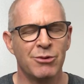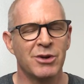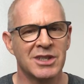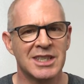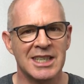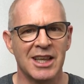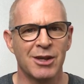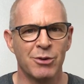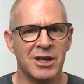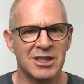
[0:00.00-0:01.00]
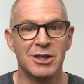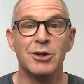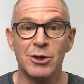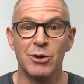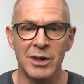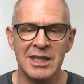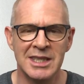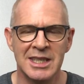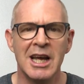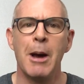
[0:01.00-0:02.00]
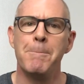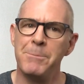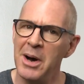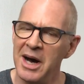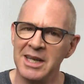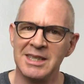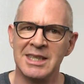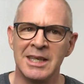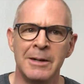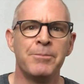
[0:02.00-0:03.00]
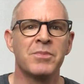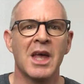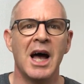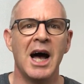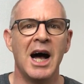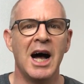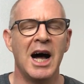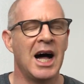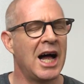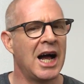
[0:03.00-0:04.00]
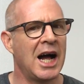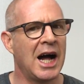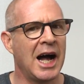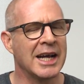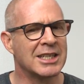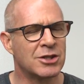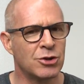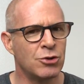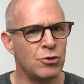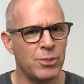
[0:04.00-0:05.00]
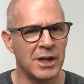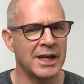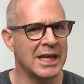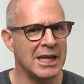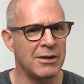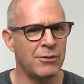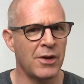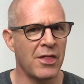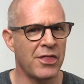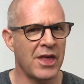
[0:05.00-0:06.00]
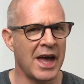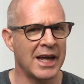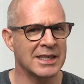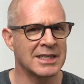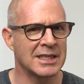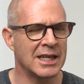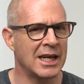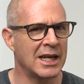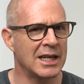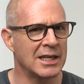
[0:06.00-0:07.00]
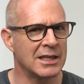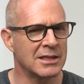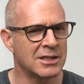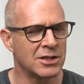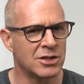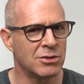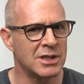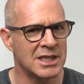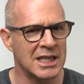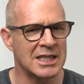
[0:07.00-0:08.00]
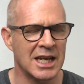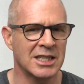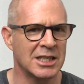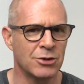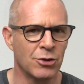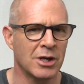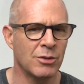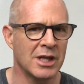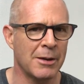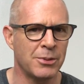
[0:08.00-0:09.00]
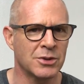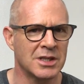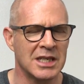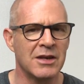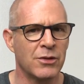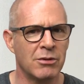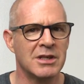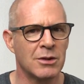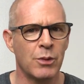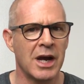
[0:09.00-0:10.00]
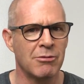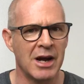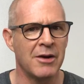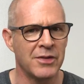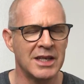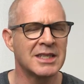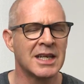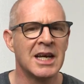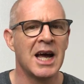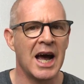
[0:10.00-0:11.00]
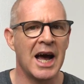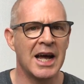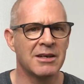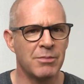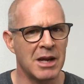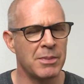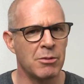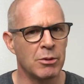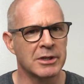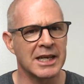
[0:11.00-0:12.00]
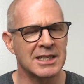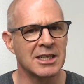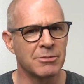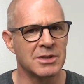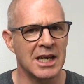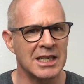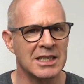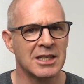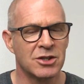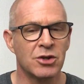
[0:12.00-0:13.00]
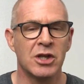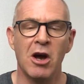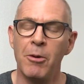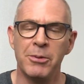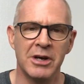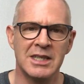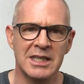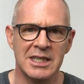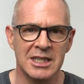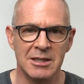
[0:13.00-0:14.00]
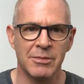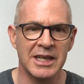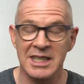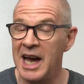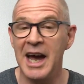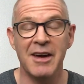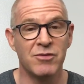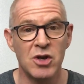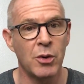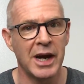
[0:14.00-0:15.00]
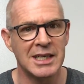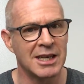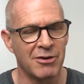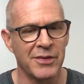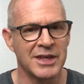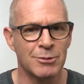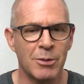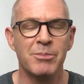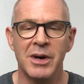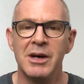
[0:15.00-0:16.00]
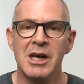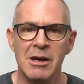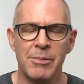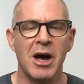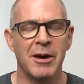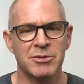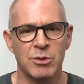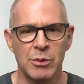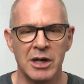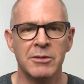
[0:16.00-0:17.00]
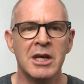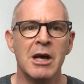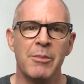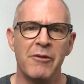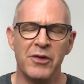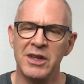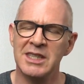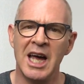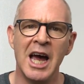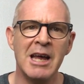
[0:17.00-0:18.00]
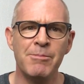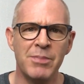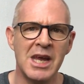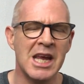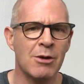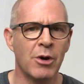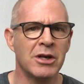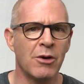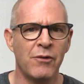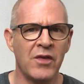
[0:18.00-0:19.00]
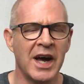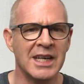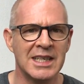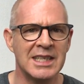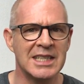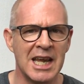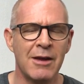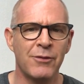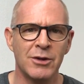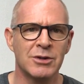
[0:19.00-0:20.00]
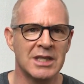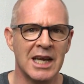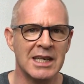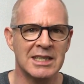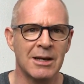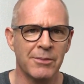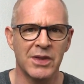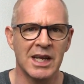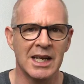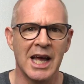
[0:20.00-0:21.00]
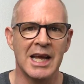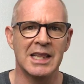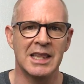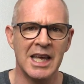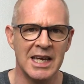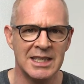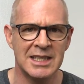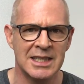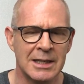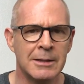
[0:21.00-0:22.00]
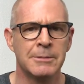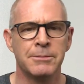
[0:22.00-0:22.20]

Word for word: to understand the word Todoist, but uh, I do believe that Todoist is actually talking with Apple to see if there is a way around this, and maybe we will get an update to the operating system later. I have no idea on this one, but perhaps we will. But for the time being, what you'll find is if you say something like this